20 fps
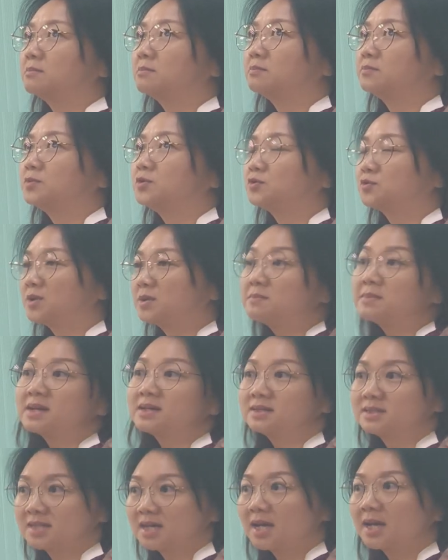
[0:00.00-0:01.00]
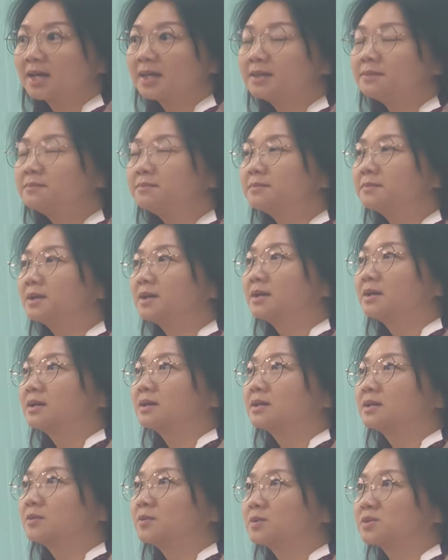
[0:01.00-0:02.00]
during my time,
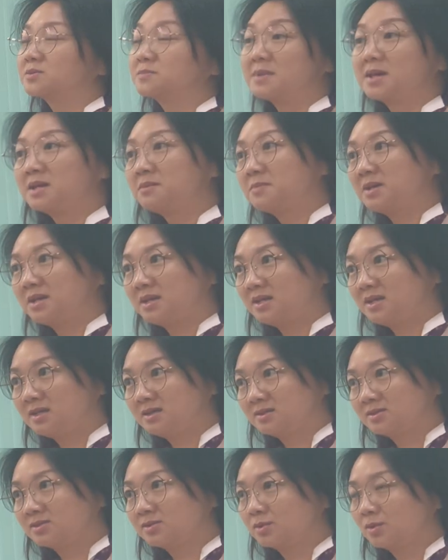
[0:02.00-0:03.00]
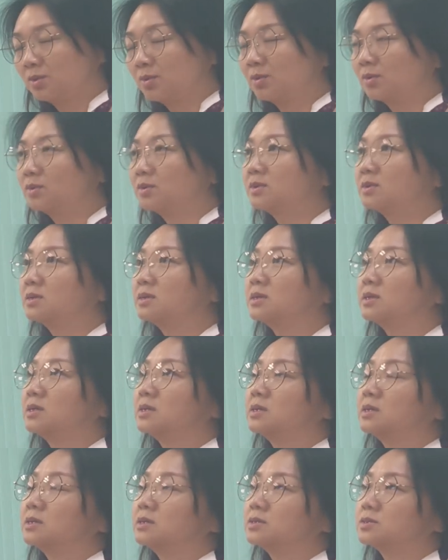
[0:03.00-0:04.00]
it was many years ago.
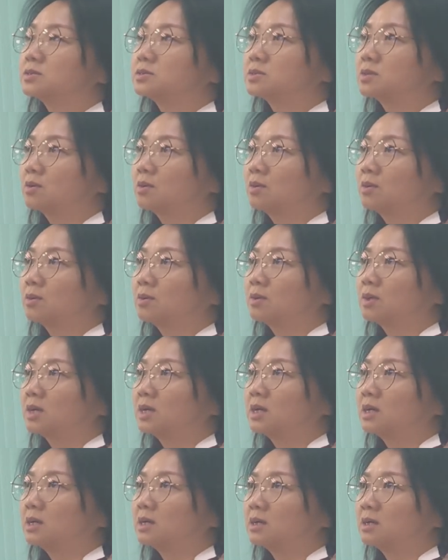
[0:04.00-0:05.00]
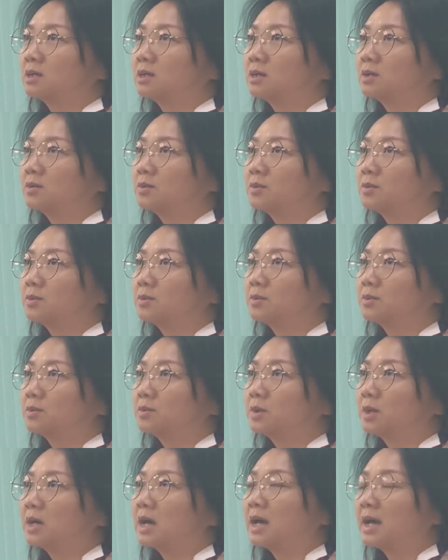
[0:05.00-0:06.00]
So
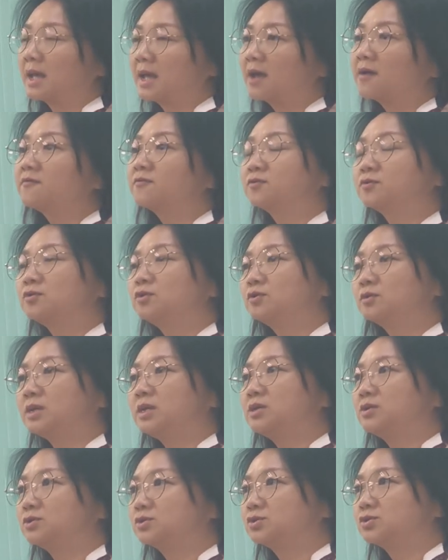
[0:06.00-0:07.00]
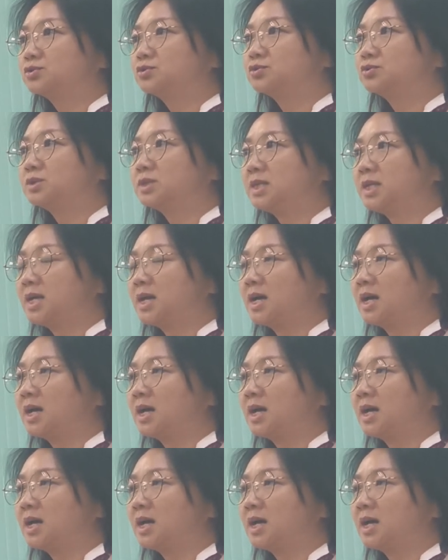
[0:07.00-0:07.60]
well, I have to look into their